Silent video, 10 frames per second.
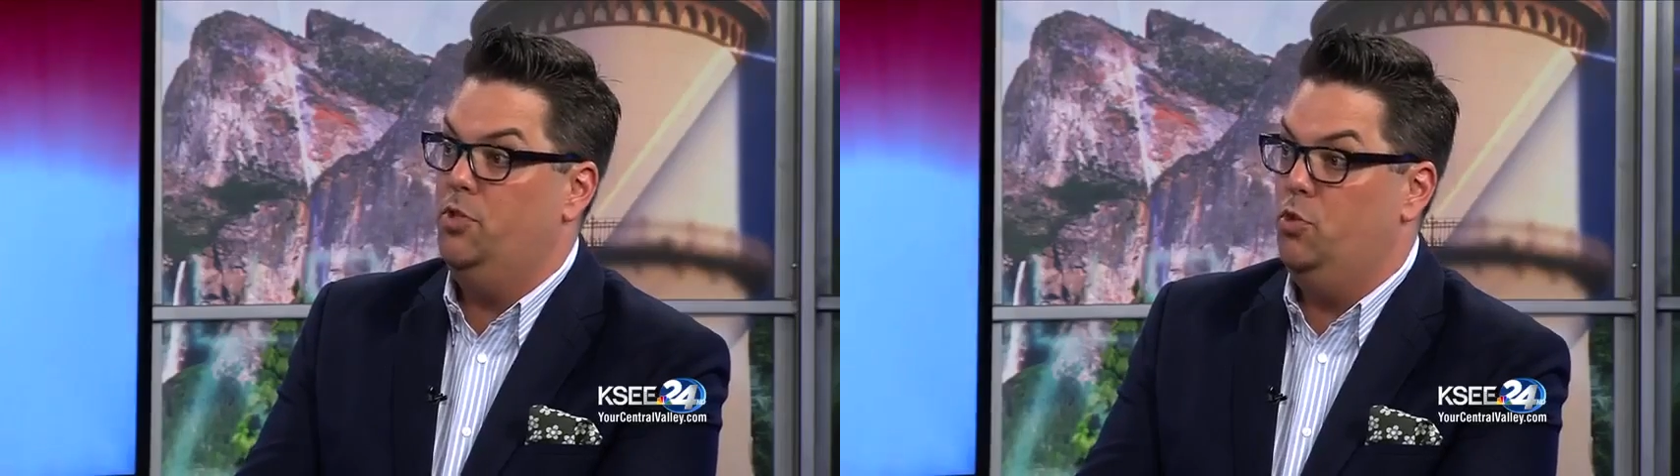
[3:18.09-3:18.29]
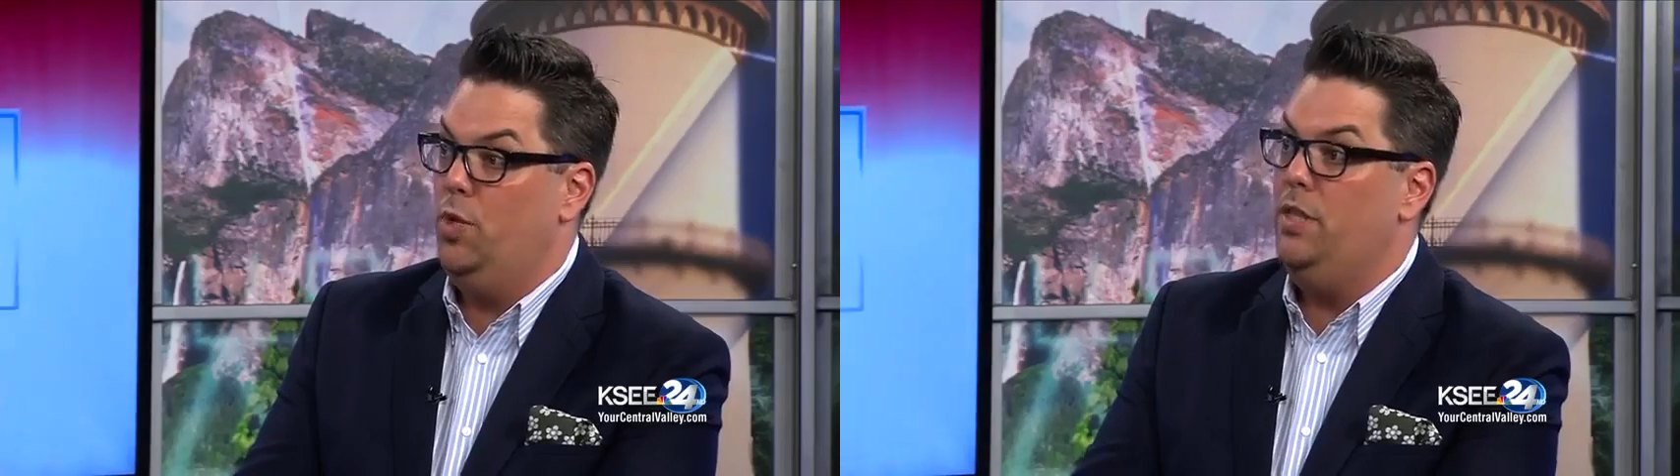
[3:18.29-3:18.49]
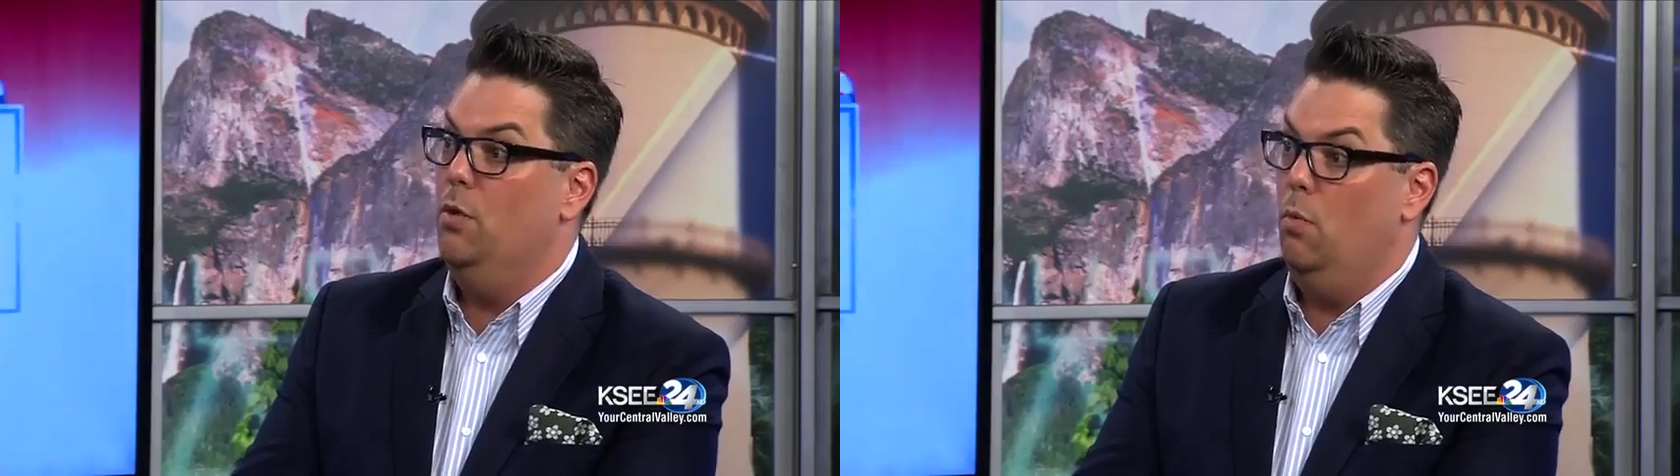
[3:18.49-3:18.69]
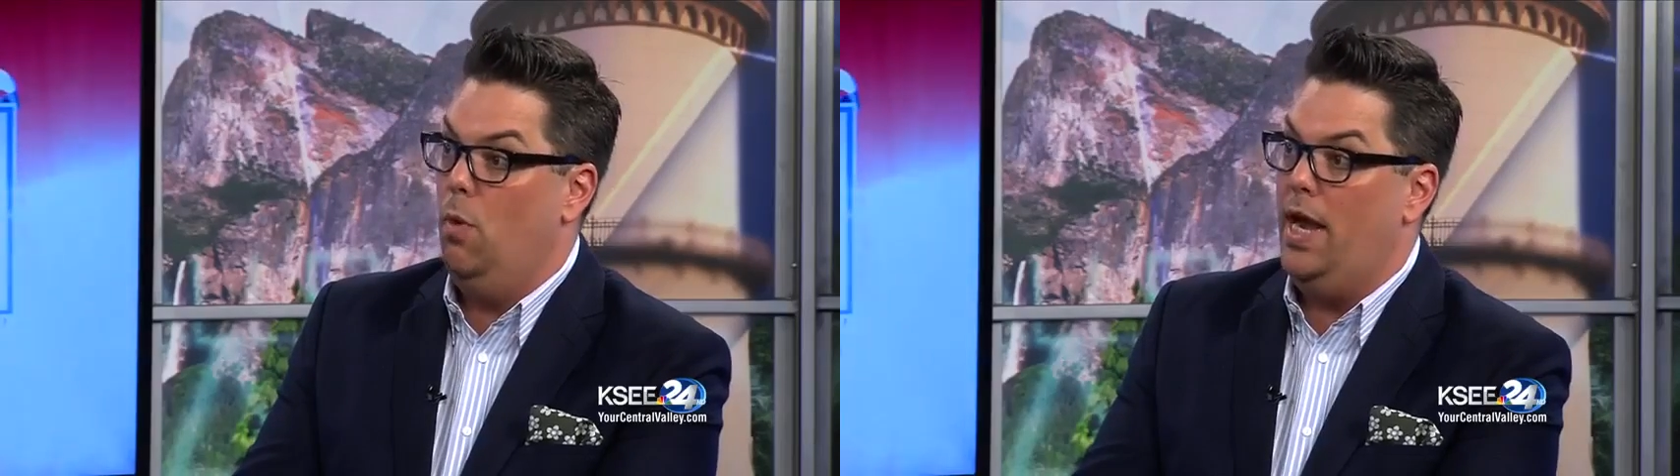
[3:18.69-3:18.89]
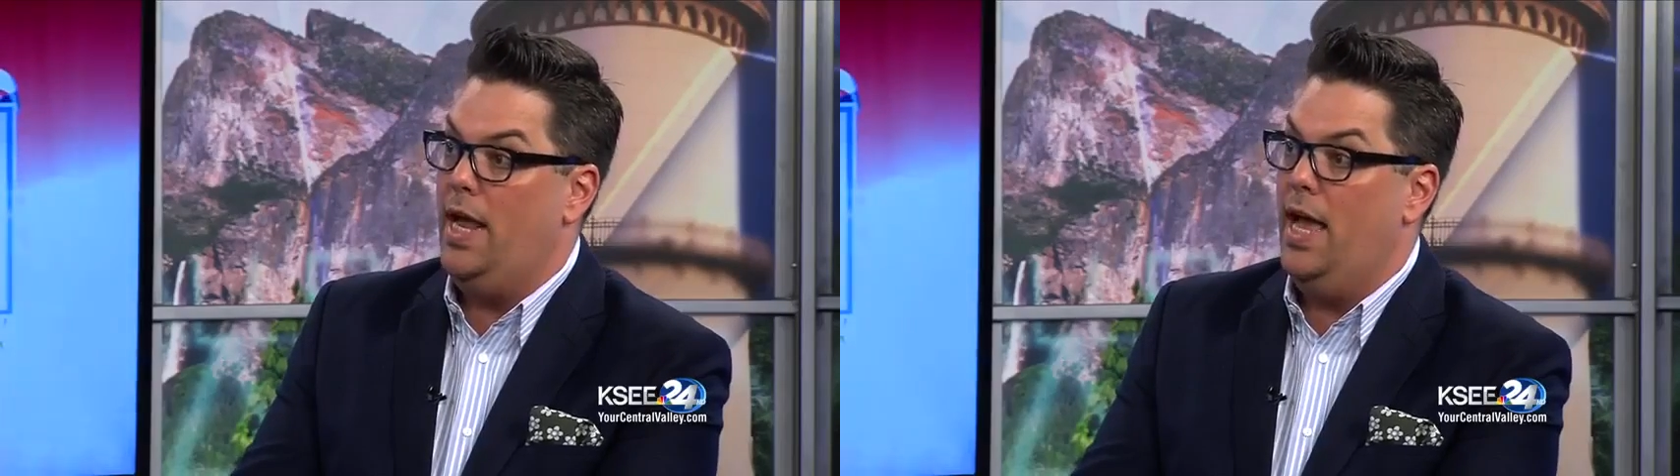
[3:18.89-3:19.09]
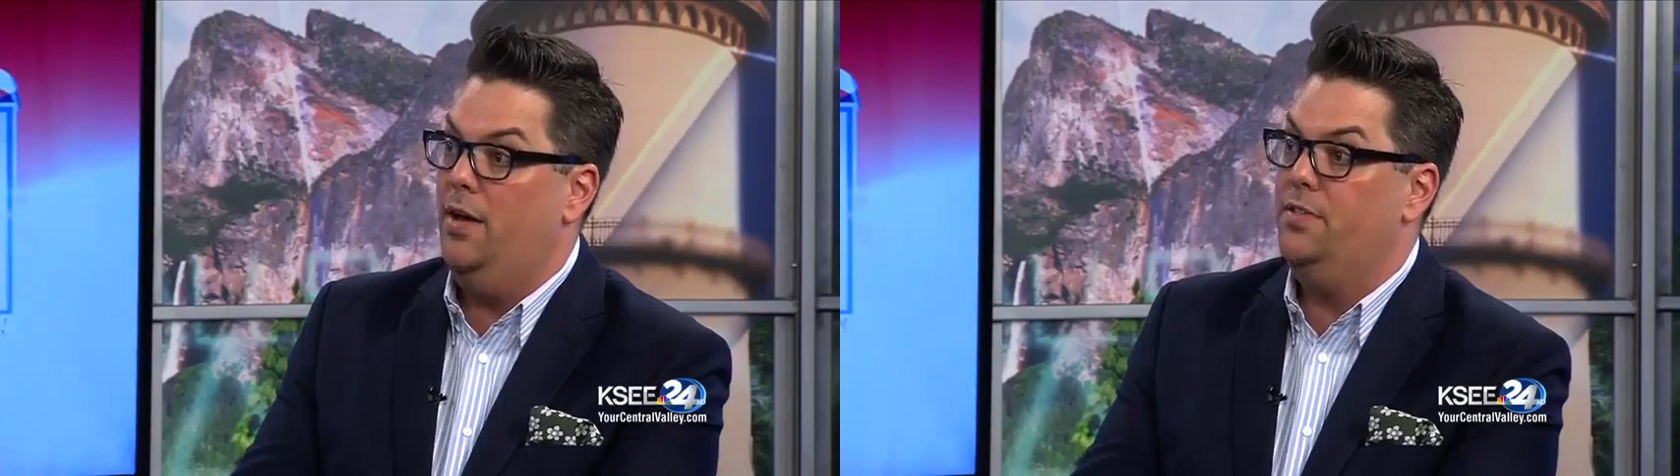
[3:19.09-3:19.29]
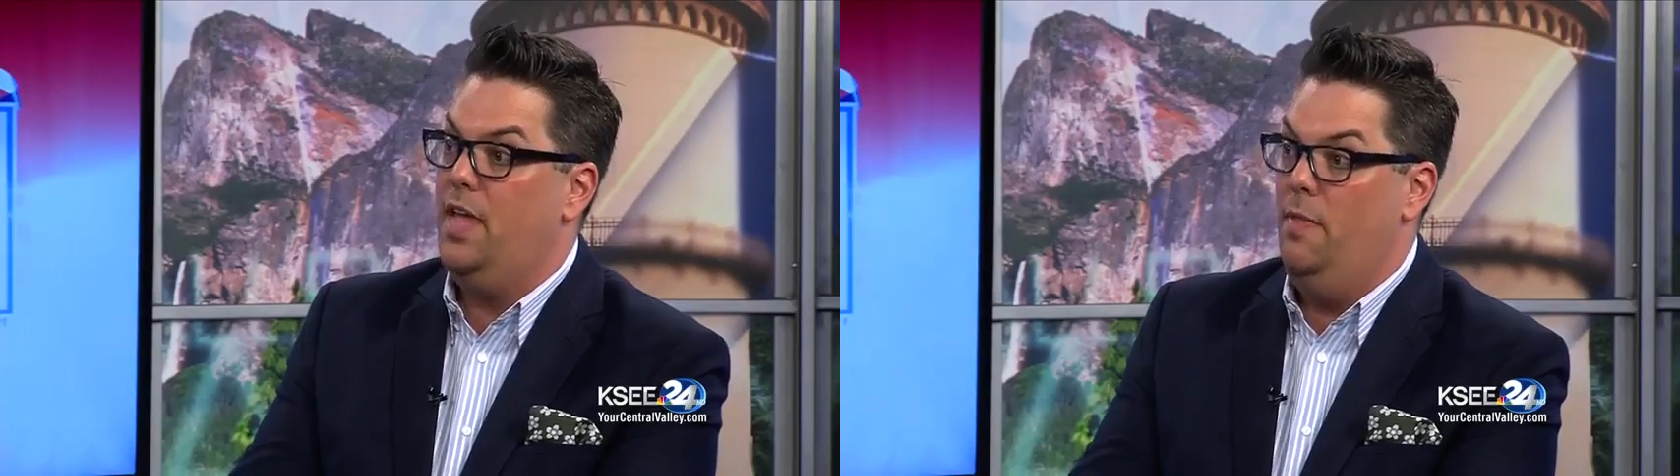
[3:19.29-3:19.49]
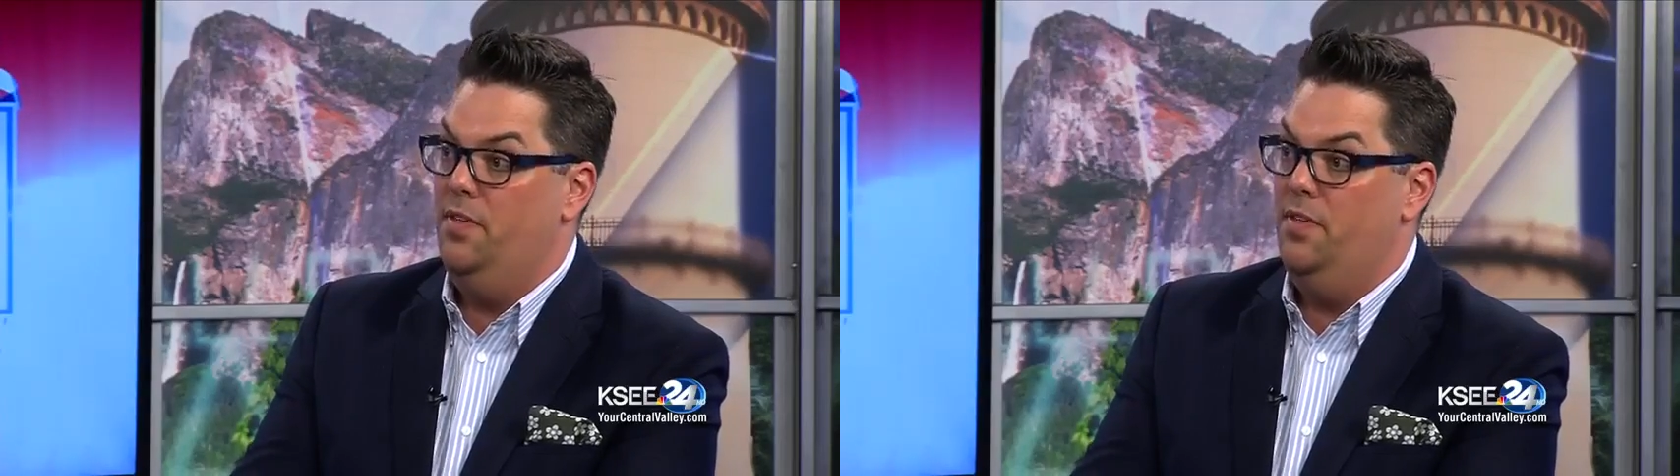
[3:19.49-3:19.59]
between the White House and the